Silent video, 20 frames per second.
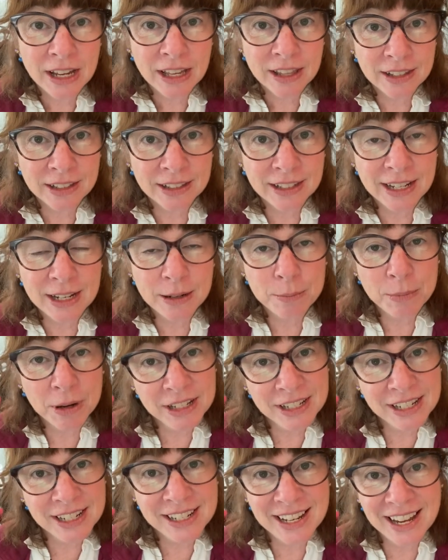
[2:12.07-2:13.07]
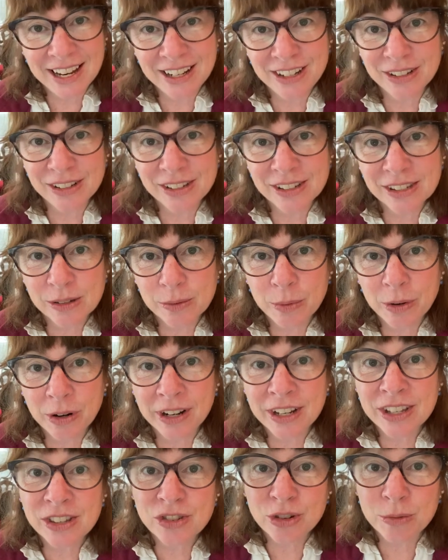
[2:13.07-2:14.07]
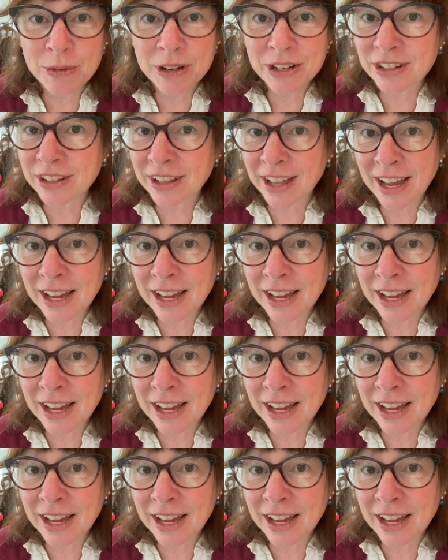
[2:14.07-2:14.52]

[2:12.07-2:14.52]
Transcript: the late Monty Daniels, were instrumental